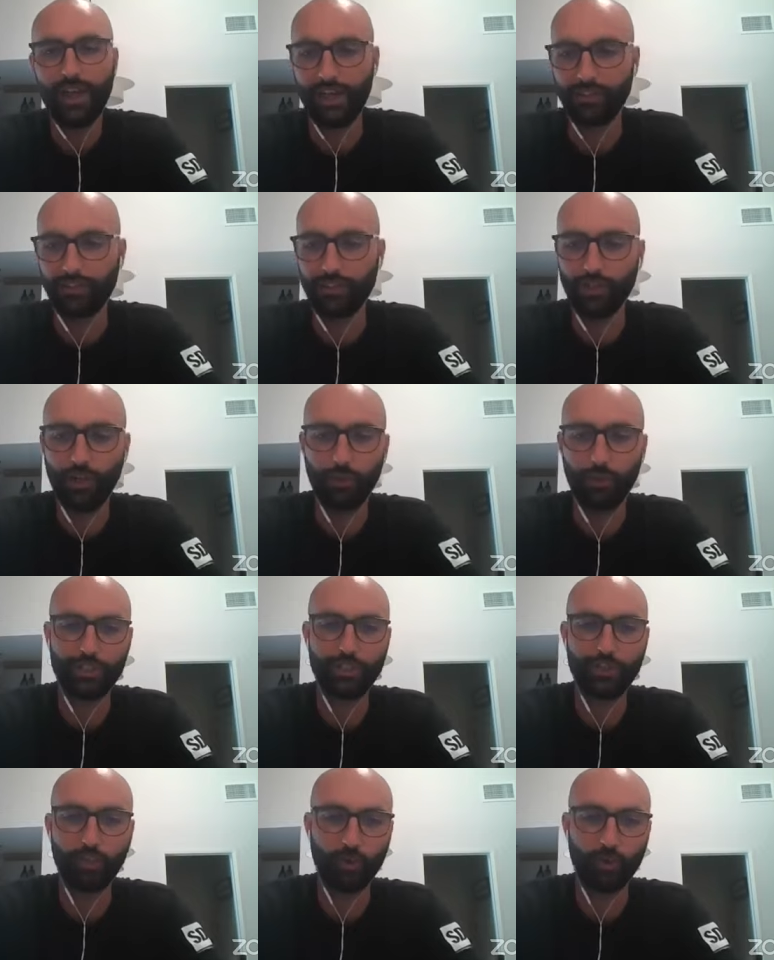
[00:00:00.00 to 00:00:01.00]
and so
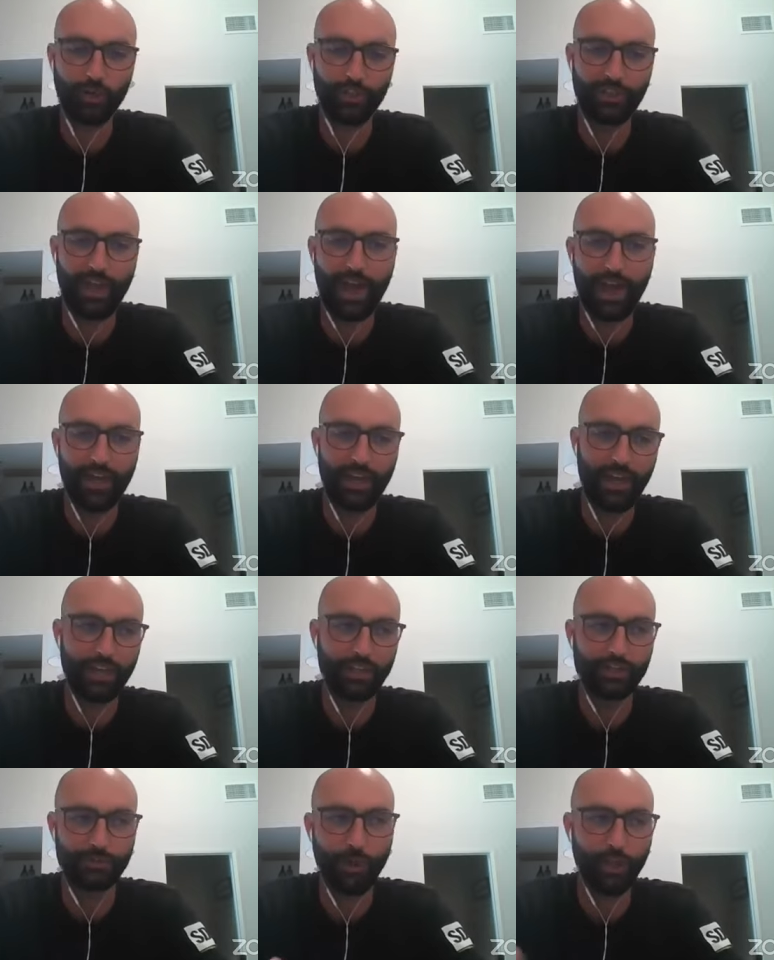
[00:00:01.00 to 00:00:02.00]
when you work at
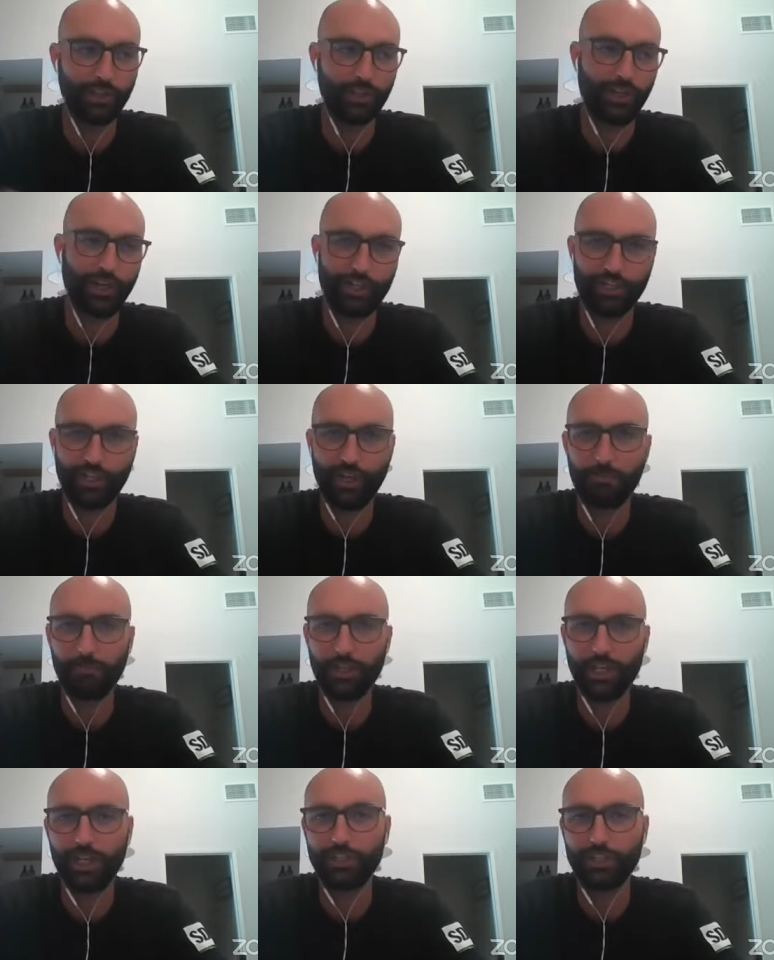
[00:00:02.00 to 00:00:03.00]
a smaller ish
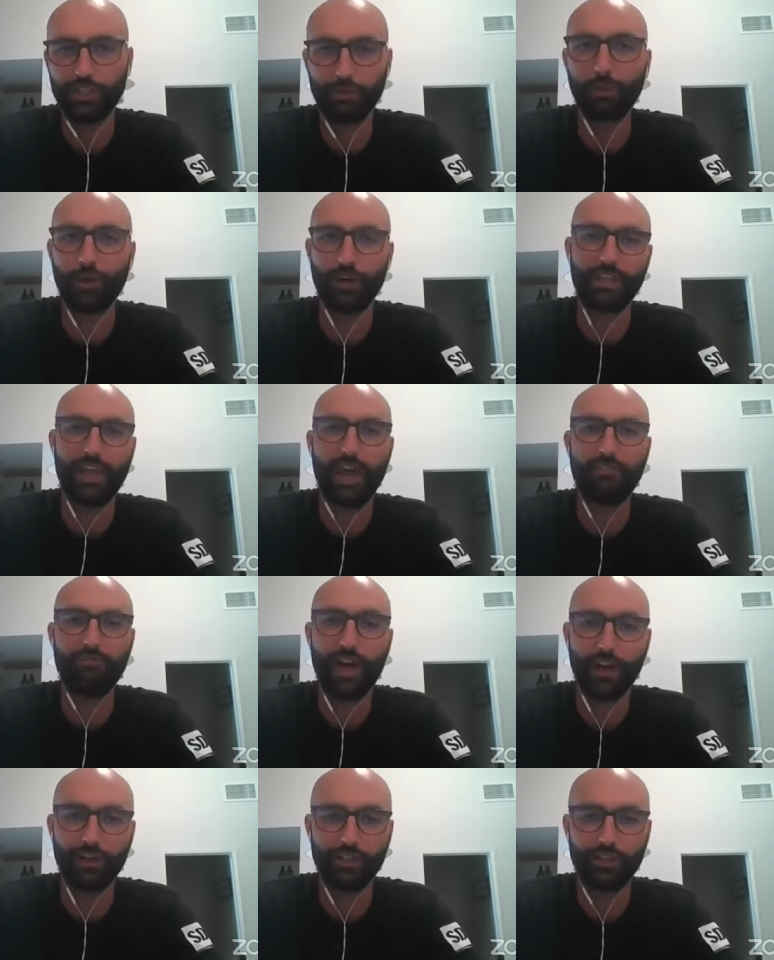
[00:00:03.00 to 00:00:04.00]
company and you bring that
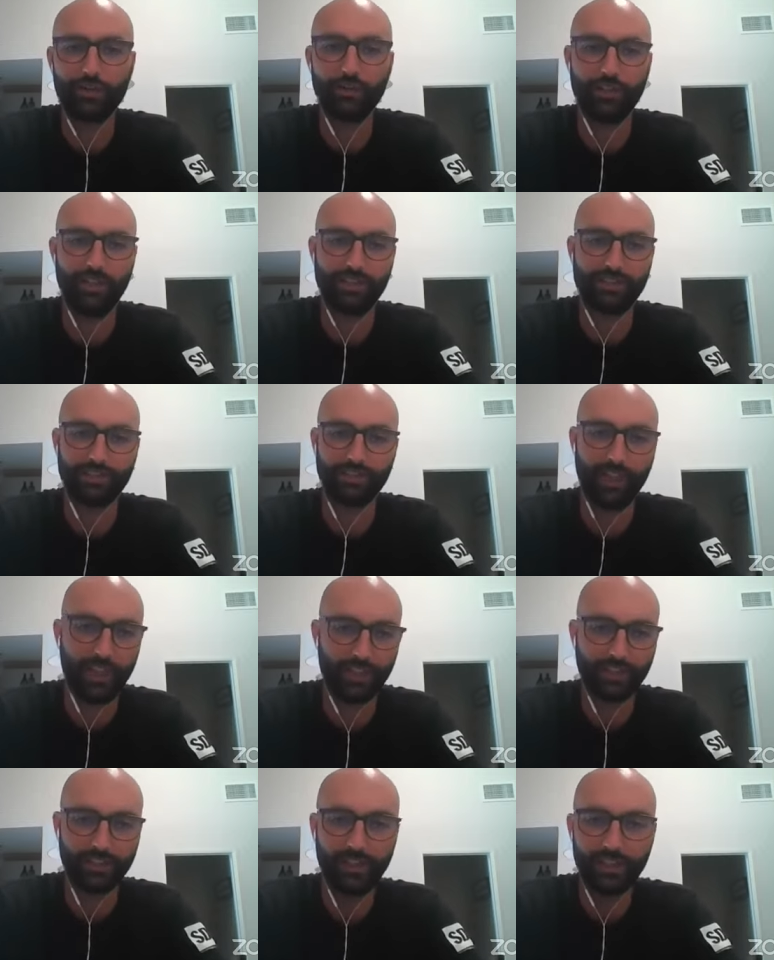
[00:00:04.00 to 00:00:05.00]
value it's
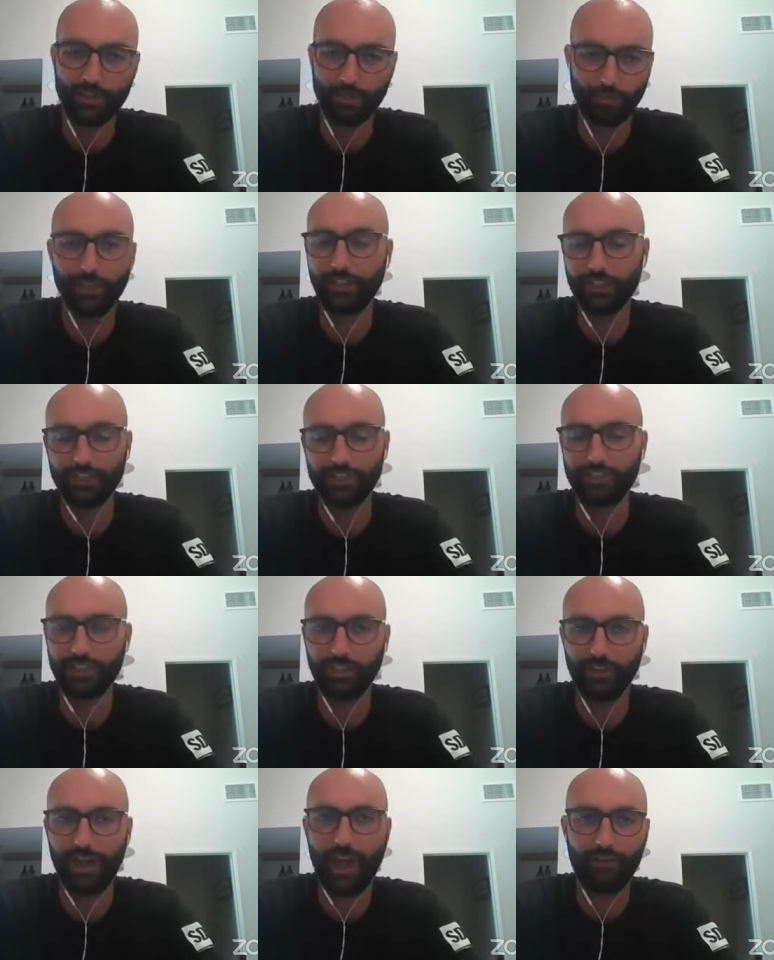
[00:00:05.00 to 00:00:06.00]
like it's a really good
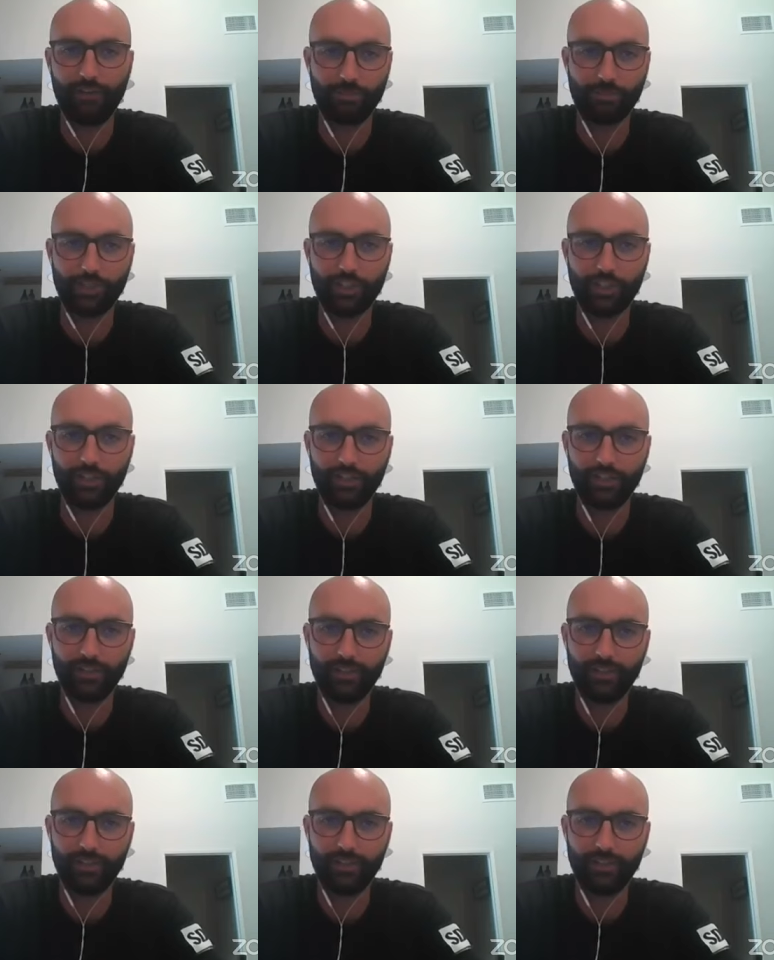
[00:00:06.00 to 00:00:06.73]
skill to have i'm sure